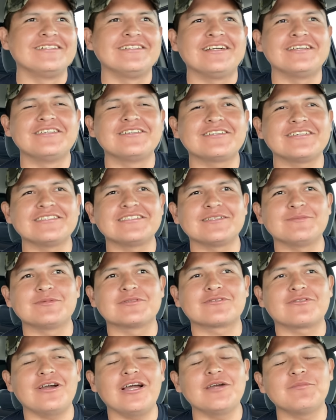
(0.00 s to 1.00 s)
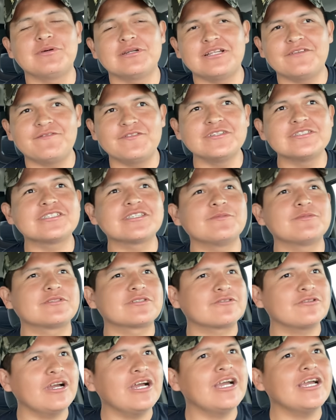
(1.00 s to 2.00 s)
you can subscribe but if you
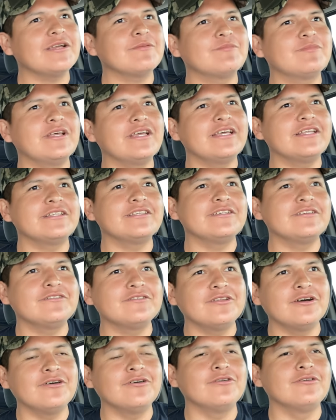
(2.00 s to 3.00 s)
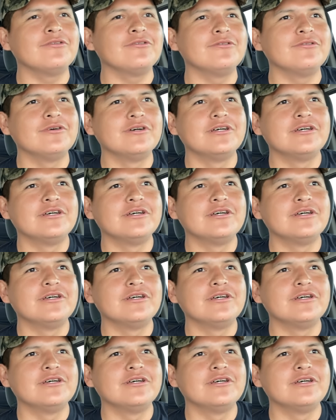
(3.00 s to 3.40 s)
subscribe then you know